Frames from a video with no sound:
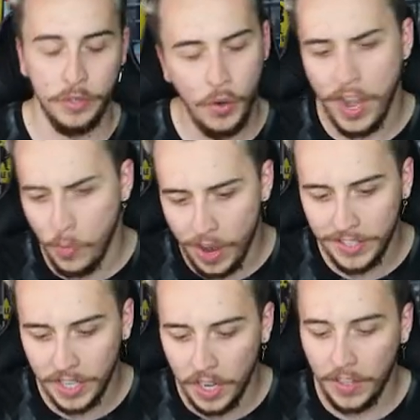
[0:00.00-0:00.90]
So
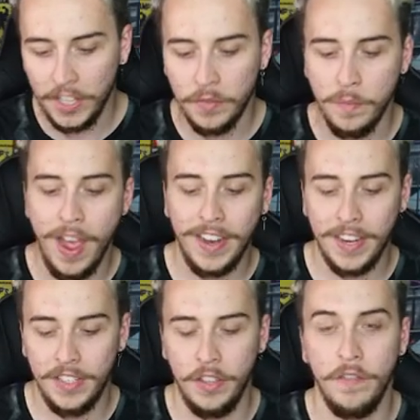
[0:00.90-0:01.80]
anyways, let's move back
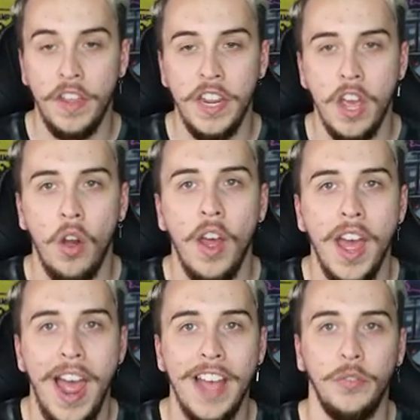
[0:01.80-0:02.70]
into the video
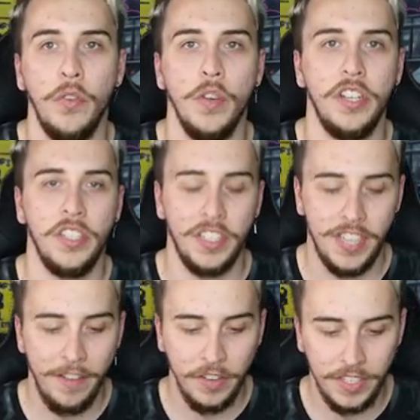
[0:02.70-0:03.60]
as we reach the
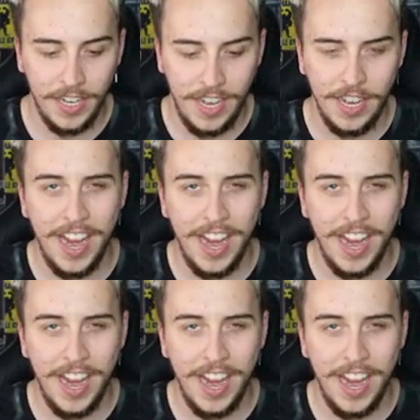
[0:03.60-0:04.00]
17,